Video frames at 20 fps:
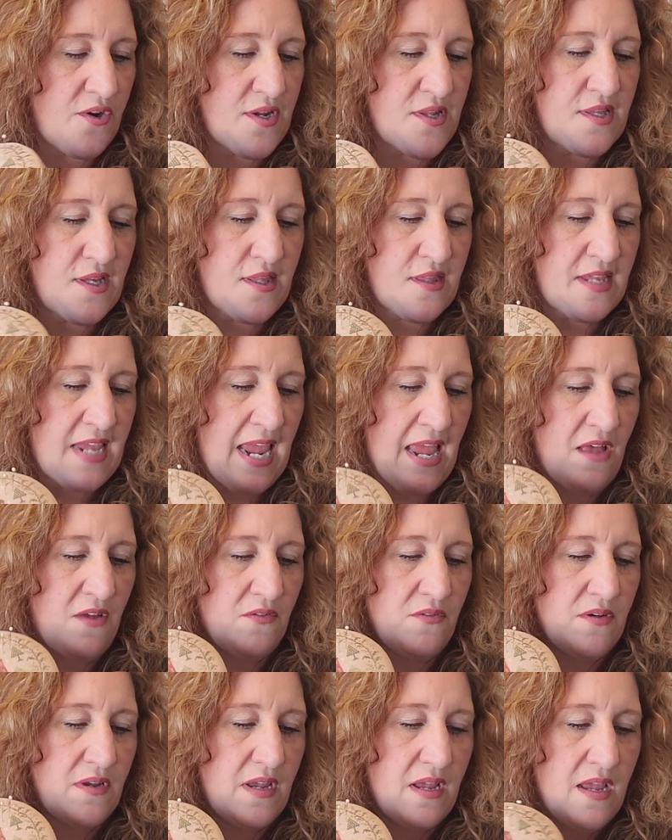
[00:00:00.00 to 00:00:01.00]
36
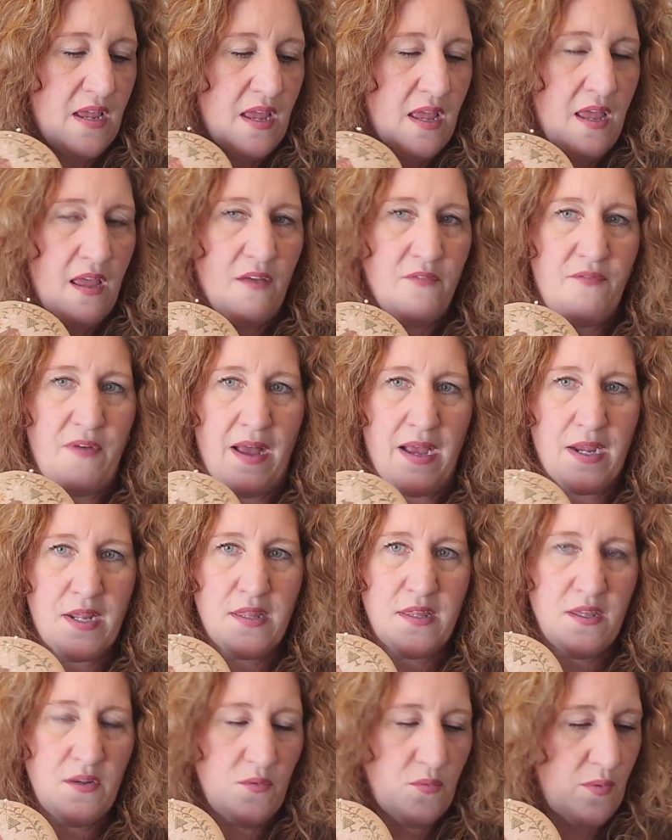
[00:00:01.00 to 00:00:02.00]
count
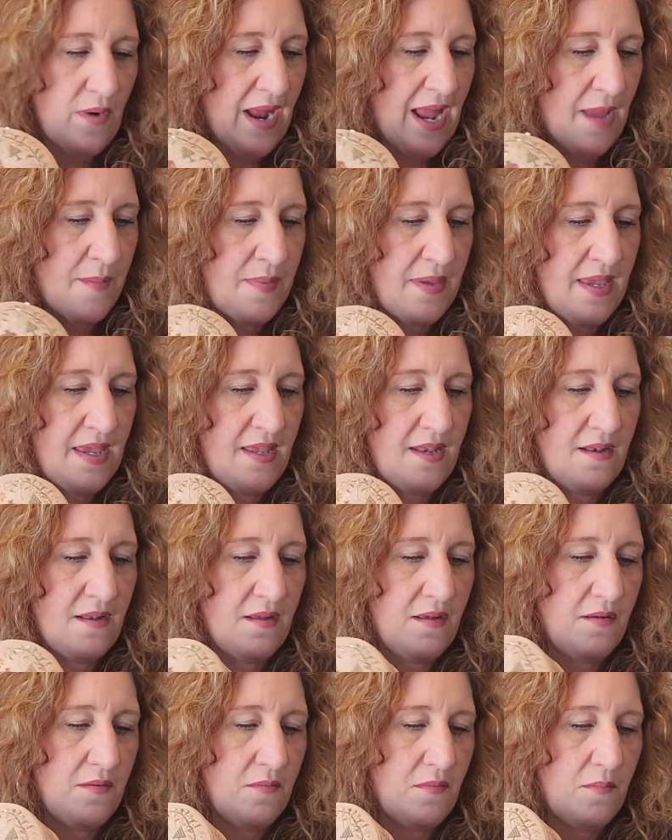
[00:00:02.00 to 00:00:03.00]
Fox and
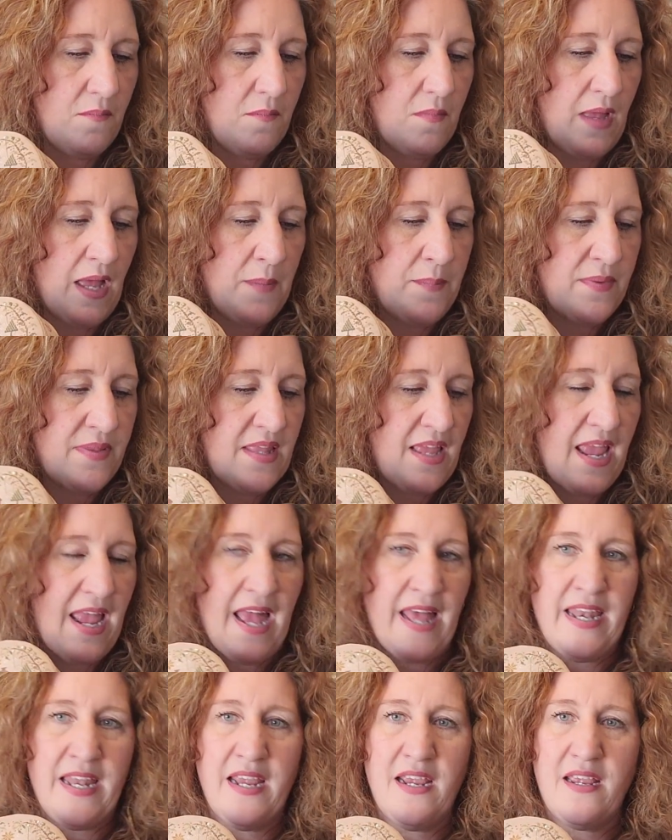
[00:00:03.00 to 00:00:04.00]
Rabbit up in
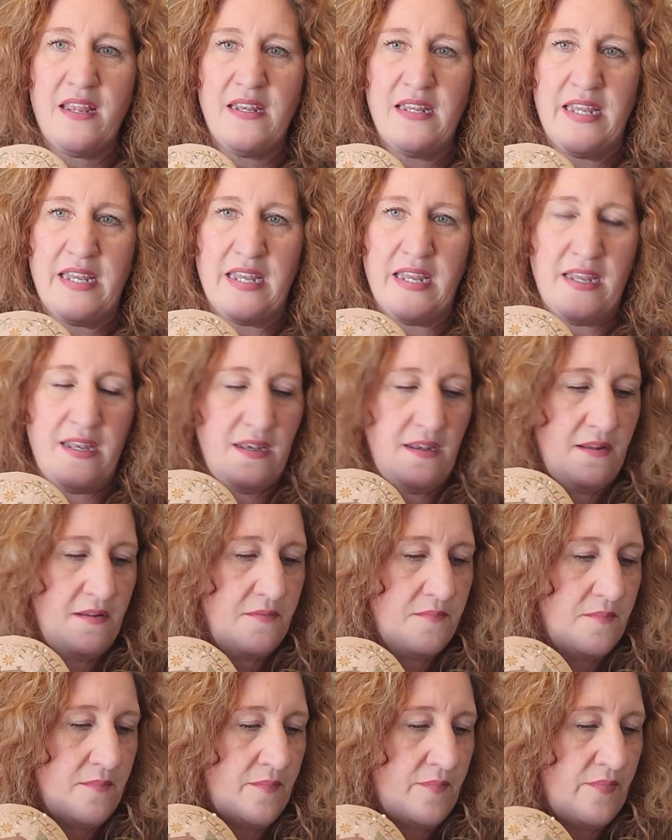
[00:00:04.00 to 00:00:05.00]
the attic linen.
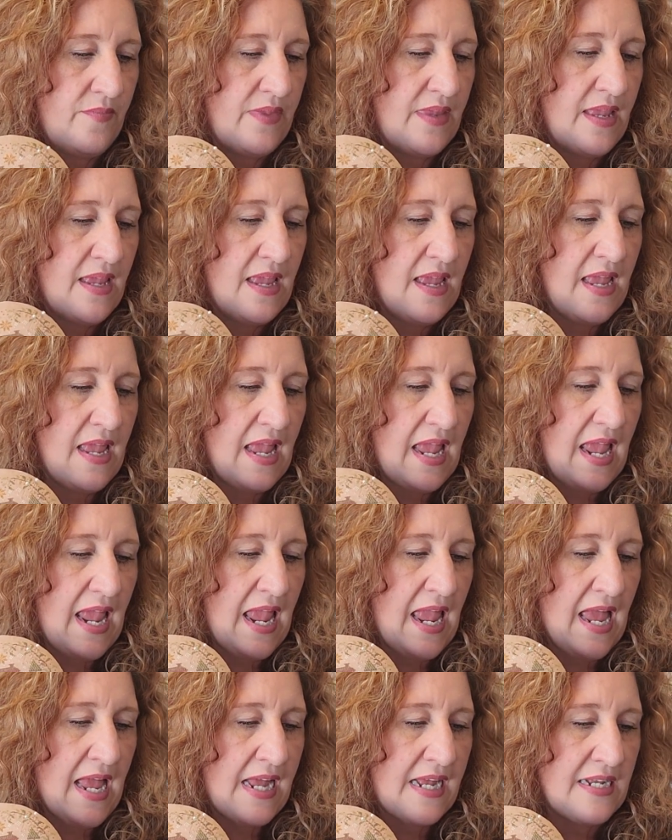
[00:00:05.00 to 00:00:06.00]

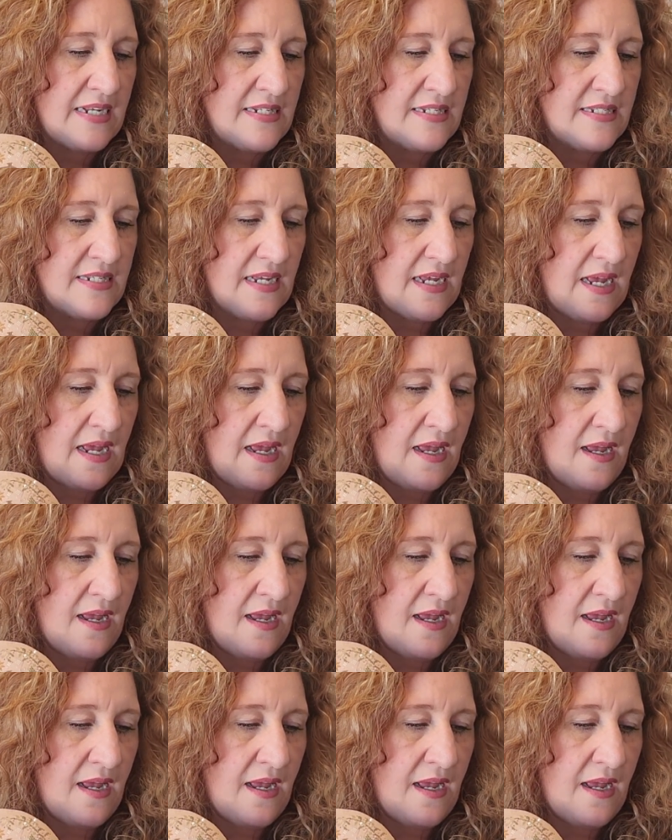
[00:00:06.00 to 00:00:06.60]
And